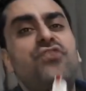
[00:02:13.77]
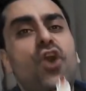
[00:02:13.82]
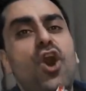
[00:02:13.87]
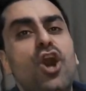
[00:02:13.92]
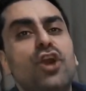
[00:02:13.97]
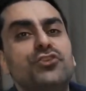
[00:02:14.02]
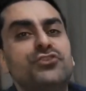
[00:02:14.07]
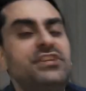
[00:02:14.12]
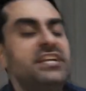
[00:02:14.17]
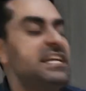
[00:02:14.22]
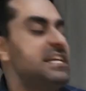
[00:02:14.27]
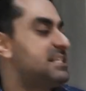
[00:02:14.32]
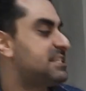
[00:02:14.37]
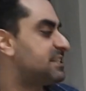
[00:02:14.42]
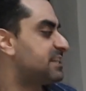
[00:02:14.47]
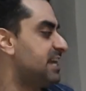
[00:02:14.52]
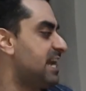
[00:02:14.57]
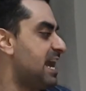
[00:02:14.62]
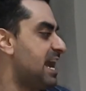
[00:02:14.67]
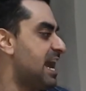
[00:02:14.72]
for
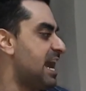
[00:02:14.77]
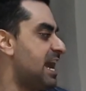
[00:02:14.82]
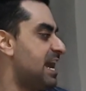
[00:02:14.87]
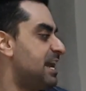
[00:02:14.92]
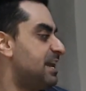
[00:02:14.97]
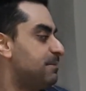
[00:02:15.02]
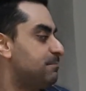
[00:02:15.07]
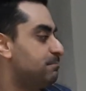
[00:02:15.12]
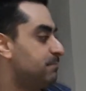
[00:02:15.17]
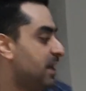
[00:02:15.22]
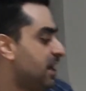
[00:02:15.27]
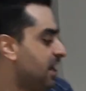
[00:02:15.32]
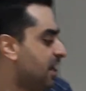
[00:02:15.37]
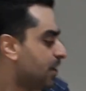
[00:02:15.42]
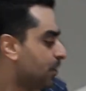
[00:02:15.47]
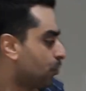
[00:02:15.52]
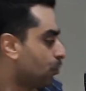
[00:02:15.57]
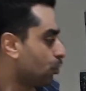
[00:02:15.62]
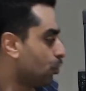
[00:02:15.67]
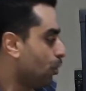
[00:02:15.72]
this game.
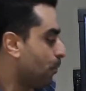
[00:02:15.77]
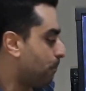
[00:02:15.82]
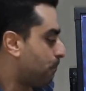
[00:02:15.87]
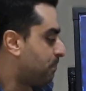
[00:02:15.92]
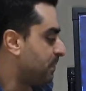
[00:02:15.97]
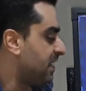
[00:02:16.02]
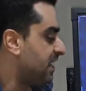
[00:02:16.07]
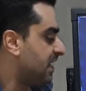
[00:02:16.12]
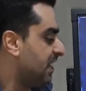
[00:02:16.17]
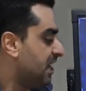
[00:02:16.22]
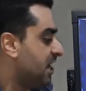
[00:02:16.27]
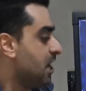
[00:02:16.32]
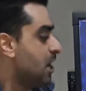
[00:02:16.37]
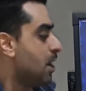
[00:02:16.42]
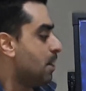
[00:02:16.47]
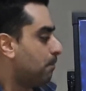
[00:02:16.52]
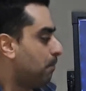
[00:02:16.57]
Group B,